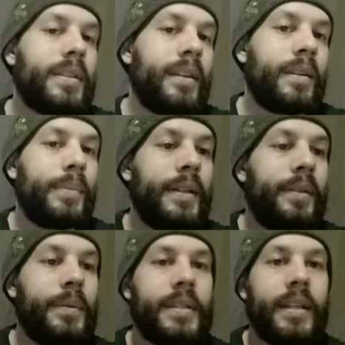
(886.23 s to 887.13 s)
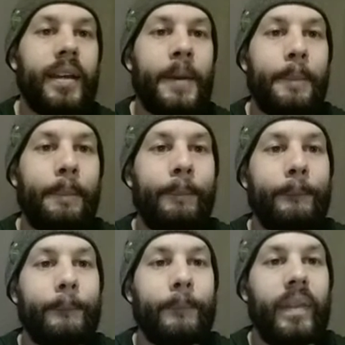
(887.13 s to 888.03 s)
pinned to his king.
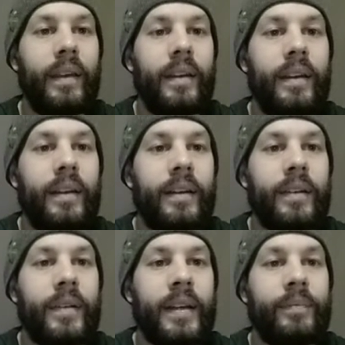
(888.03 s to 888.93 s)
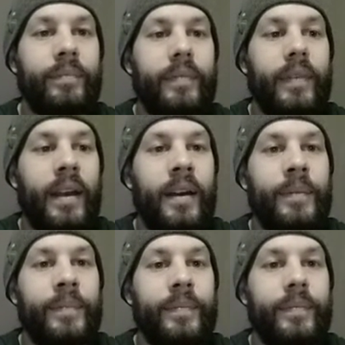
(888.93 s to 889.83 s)
Right?
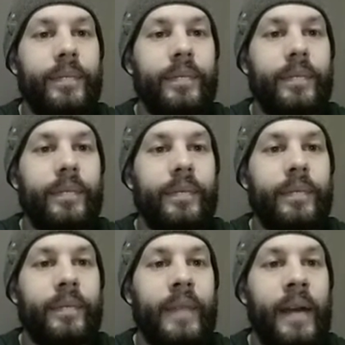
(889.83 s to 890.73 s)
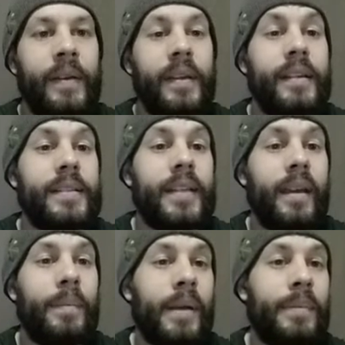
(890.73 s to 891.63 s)
Now he could
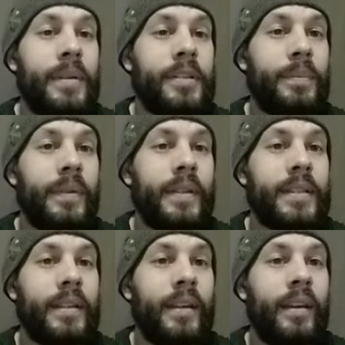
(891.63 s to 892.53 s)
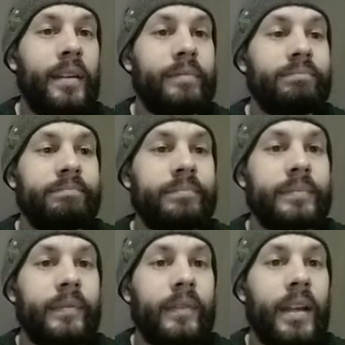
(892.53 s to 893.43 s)
take my bishop with his king,
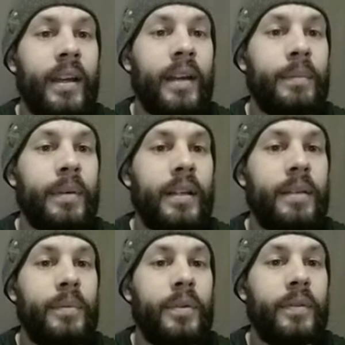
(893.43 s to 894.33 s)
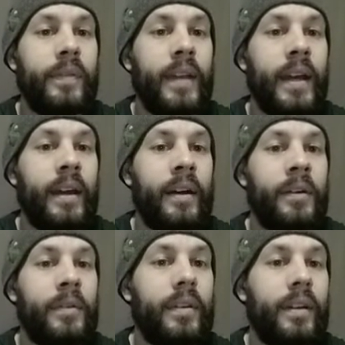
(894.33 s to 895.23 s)
but he moved knight
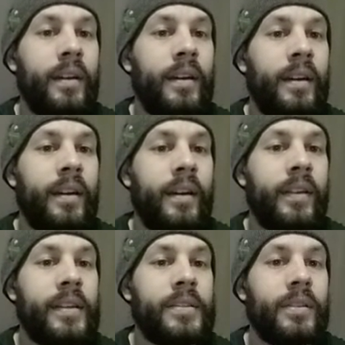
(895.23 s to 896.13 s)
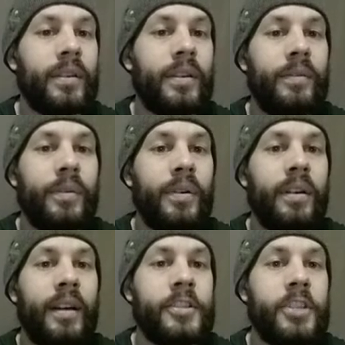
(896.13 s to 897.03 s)
out. I think he's looking
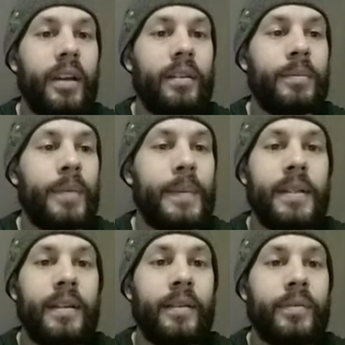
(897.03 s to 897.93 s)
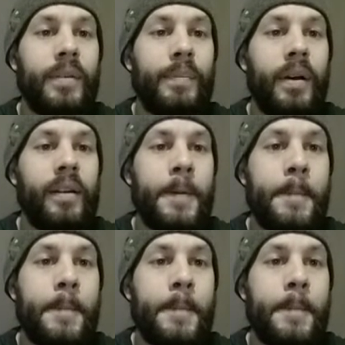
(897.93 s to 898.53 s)
for a check or maybe a free pawn.